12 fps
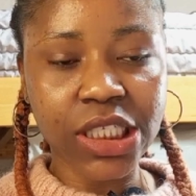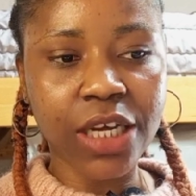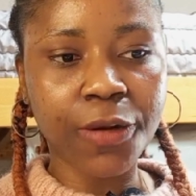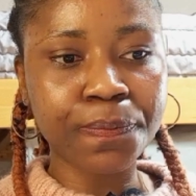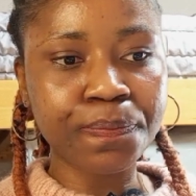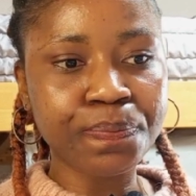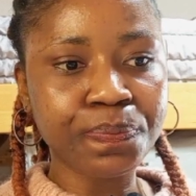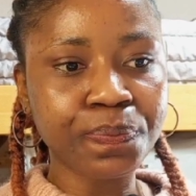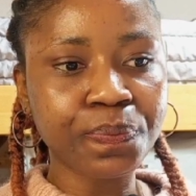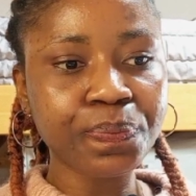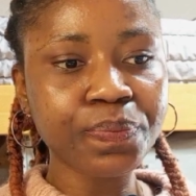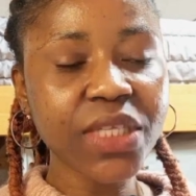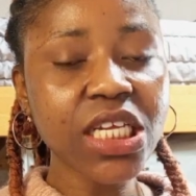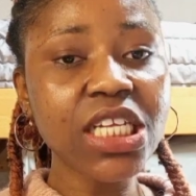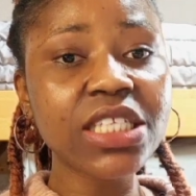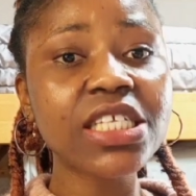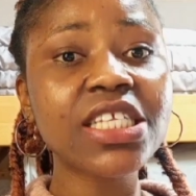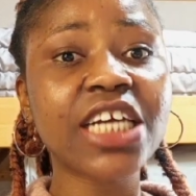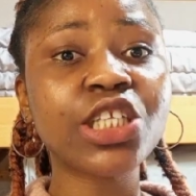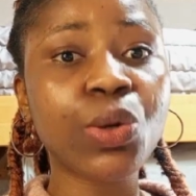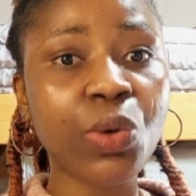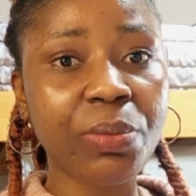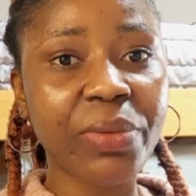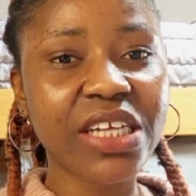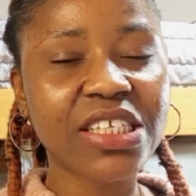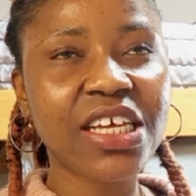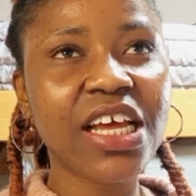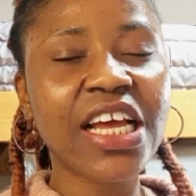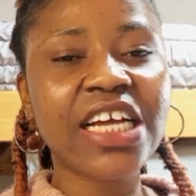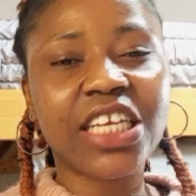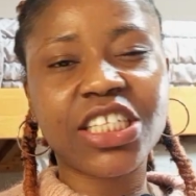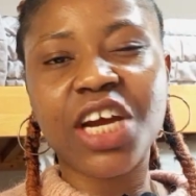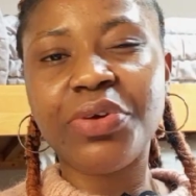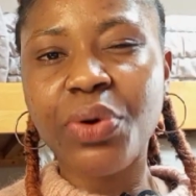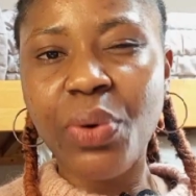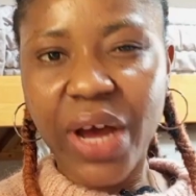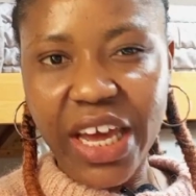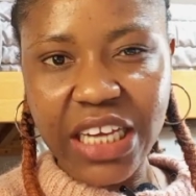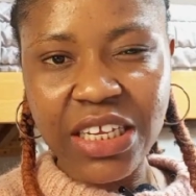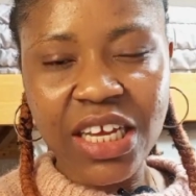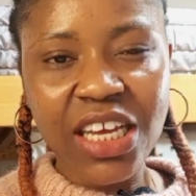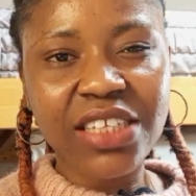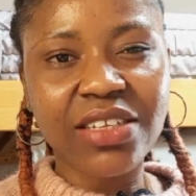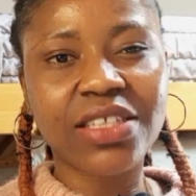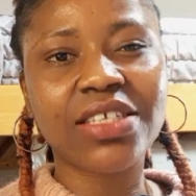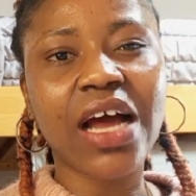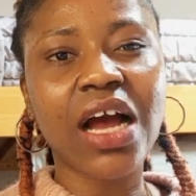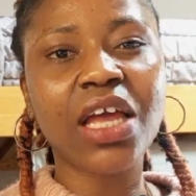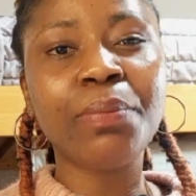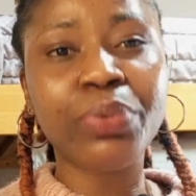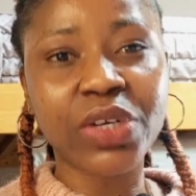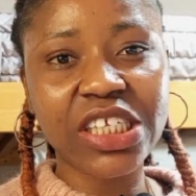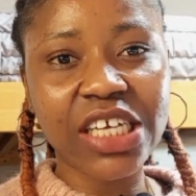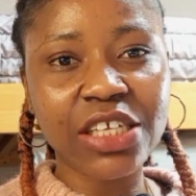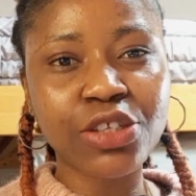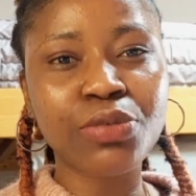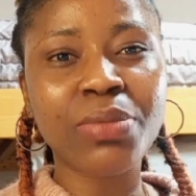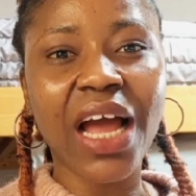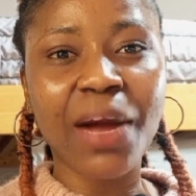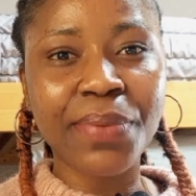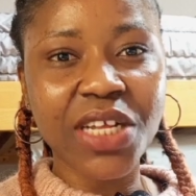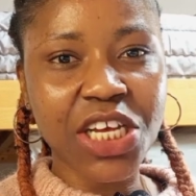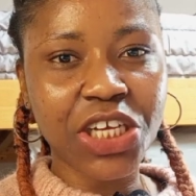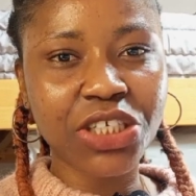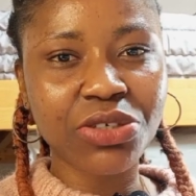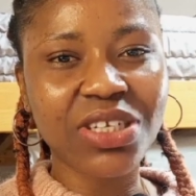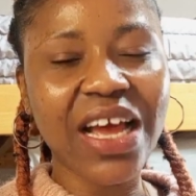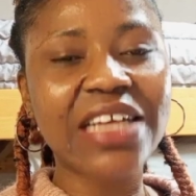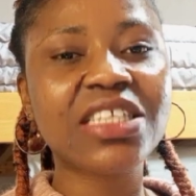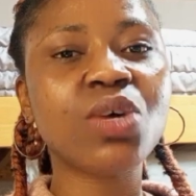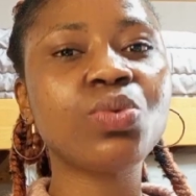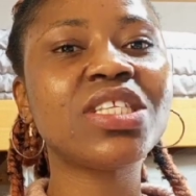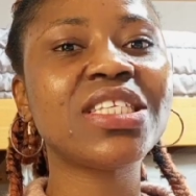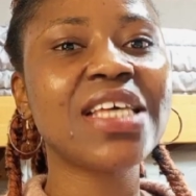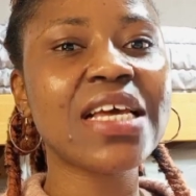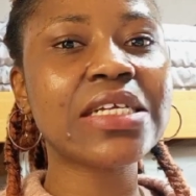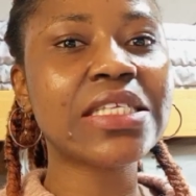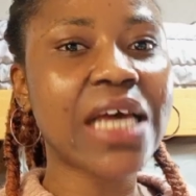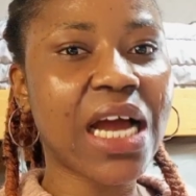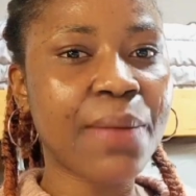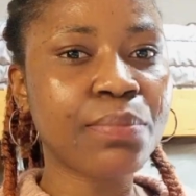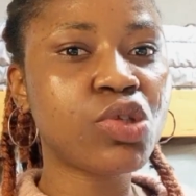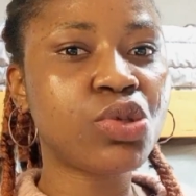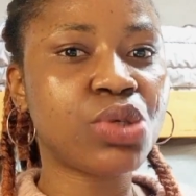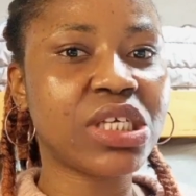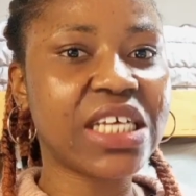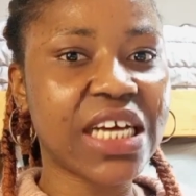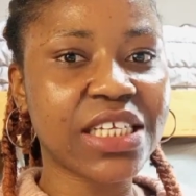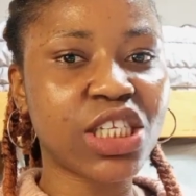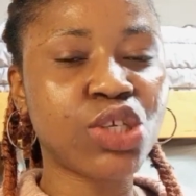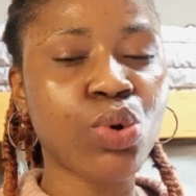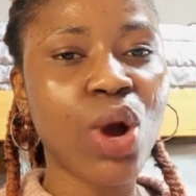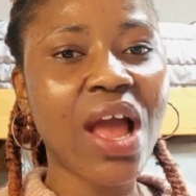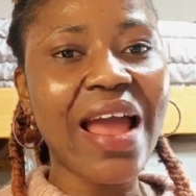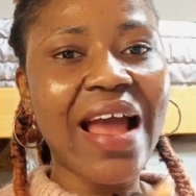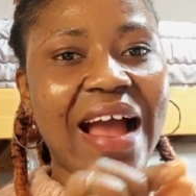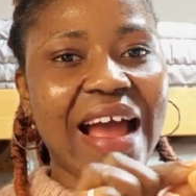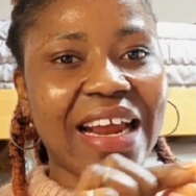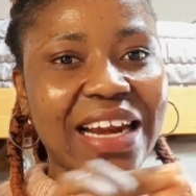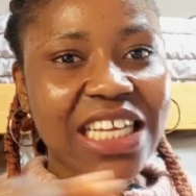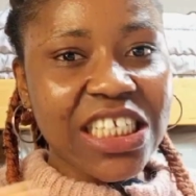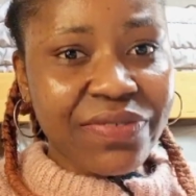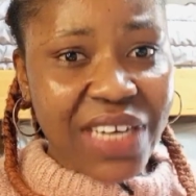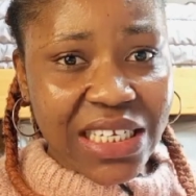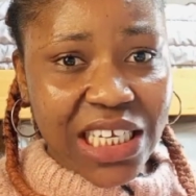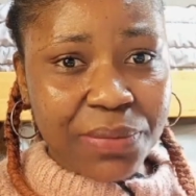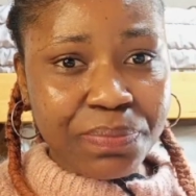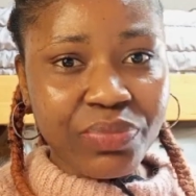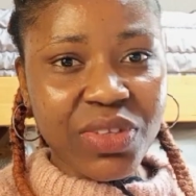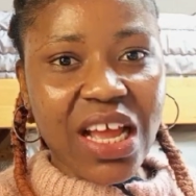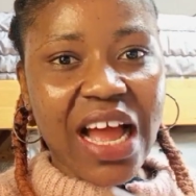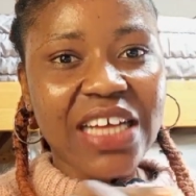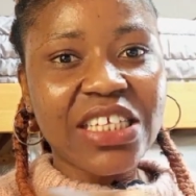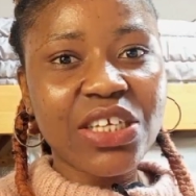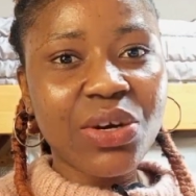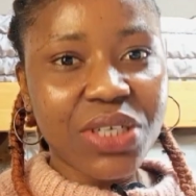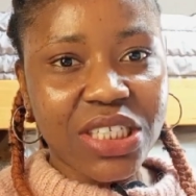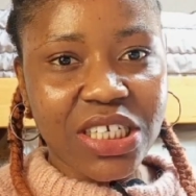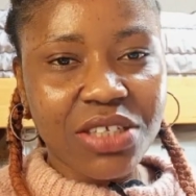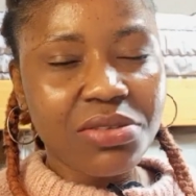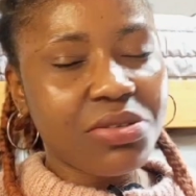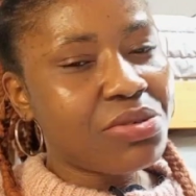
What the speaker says: Now, these are documents that are required, that are important to my application, and they would take time to get. So I classify them as urgent.